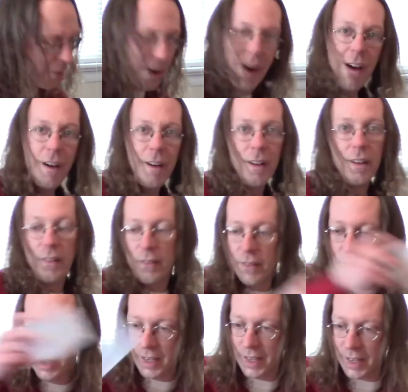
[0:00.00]
we are.
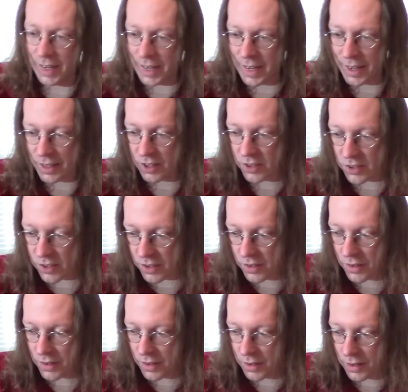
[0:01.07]
It is
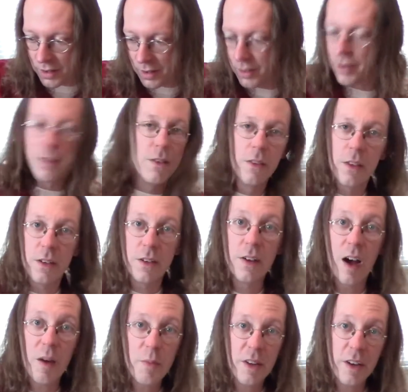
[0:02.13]
the
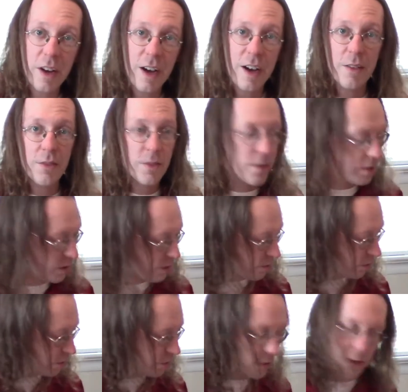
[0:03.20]
top of the ninth
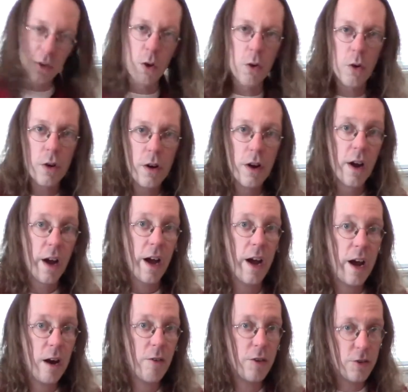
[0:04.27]
with the score
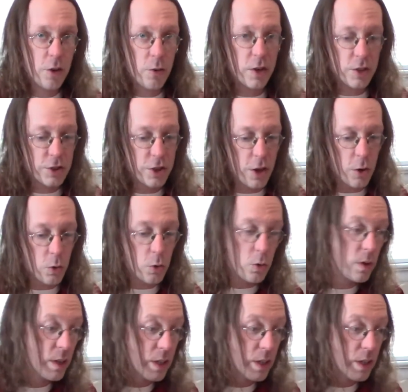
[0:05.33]
Arizona 2,